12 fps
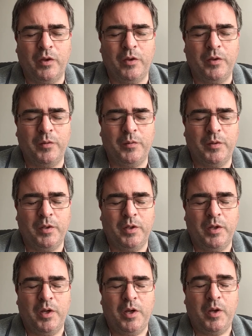
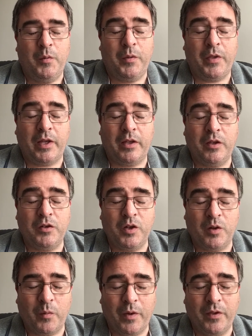We thank you that you
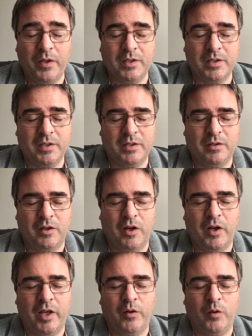are with us now
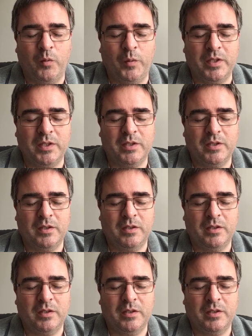and always.